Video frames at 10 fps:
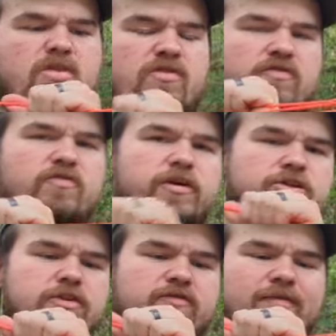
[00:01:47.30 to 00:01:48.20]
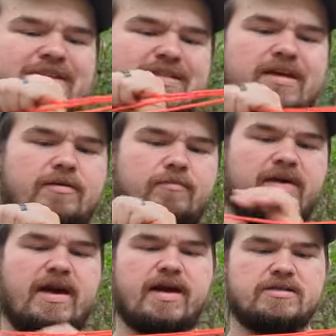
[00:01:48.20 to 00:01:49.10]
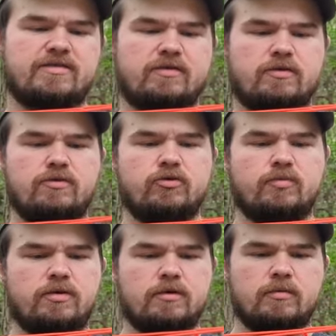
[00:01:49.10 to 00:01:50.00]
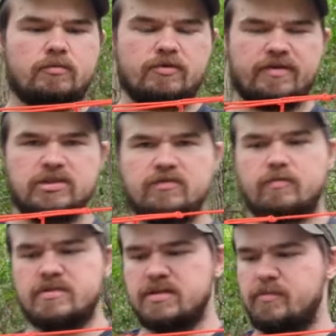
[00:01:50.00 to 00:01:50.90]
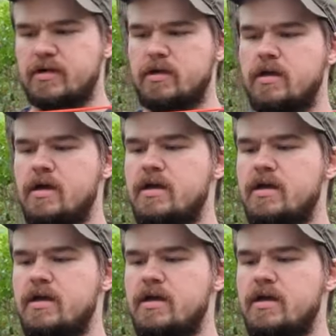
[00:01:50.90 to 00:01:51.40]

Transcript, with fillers: the friction from the second pass of the loop prevents it from slipping.